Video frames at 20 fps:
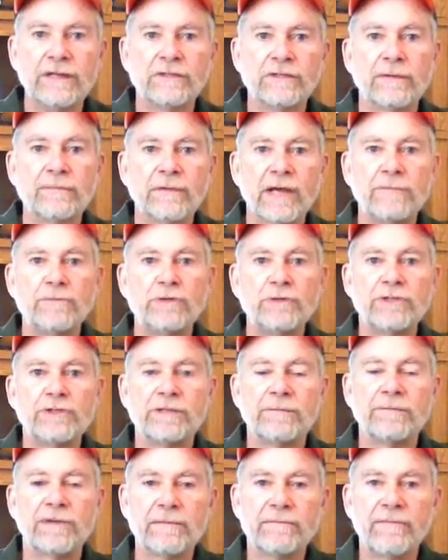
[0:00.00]
Sometimes you
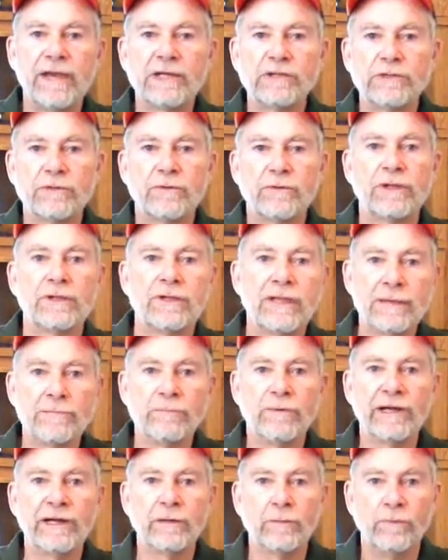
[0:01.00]
simply make sure that they
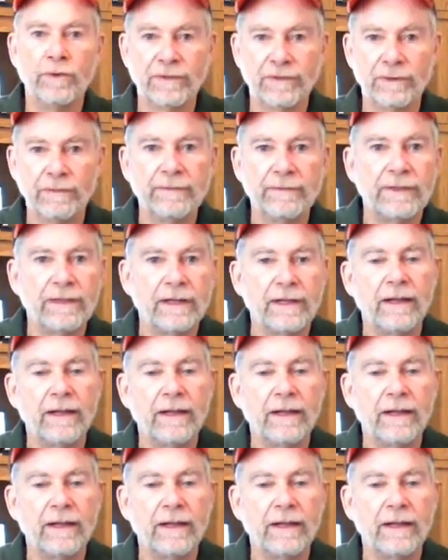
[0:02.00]
bring it with them.